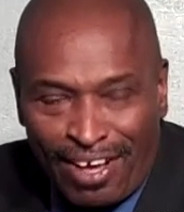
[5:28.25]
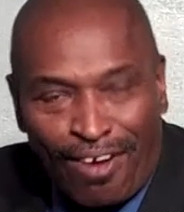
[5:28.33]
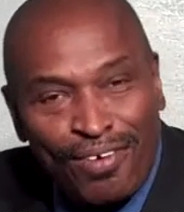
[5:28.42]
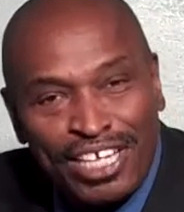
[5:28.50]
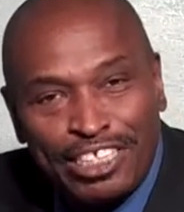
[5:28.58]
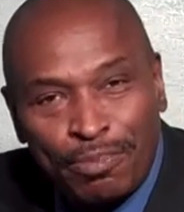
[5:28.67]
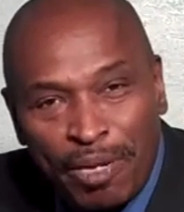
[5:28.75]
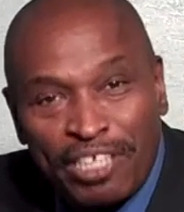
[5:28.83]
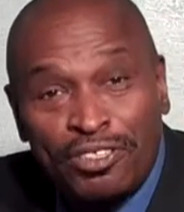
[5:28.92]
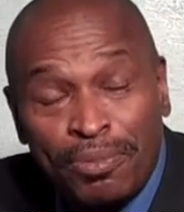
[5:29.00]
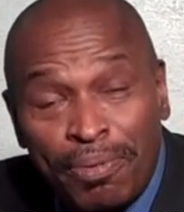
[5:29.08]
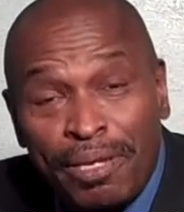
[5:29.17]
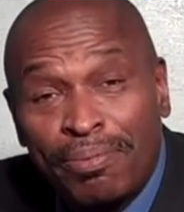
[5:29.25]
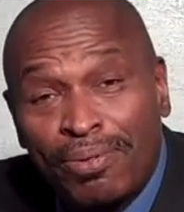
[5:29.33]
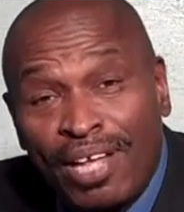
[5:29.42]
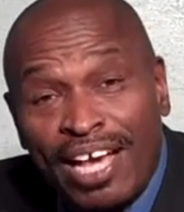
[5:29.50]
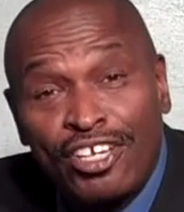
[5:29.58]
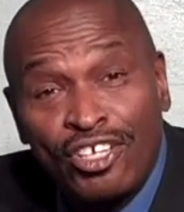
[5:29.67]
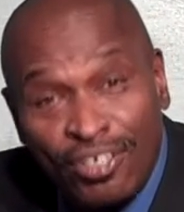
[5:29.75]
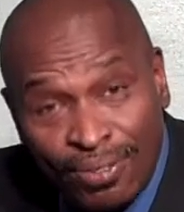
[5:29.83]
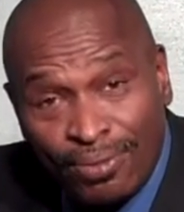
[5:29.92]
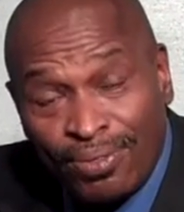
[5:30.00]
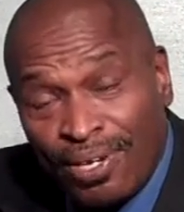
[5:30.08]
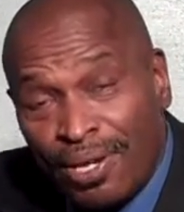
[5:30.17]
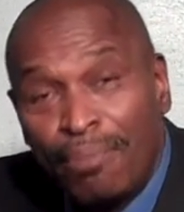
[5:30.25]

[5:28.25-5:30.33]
Only special people like you